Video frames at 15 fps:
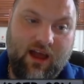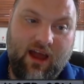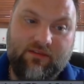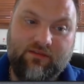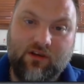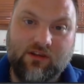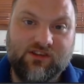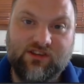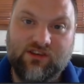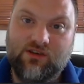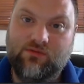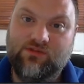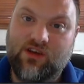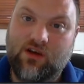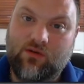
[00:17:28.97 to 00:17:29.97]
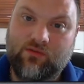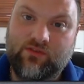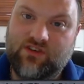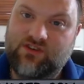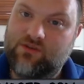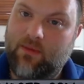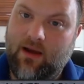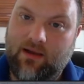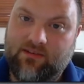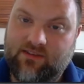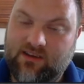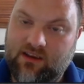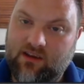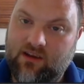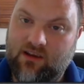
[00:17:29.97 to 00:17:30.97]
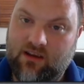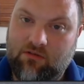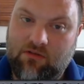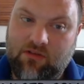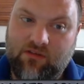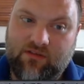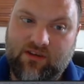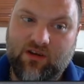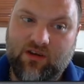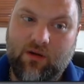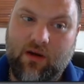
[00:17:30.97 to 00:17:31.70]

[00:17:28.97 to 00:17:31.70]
I've got 2 zones, as you might have seen earlier in the video.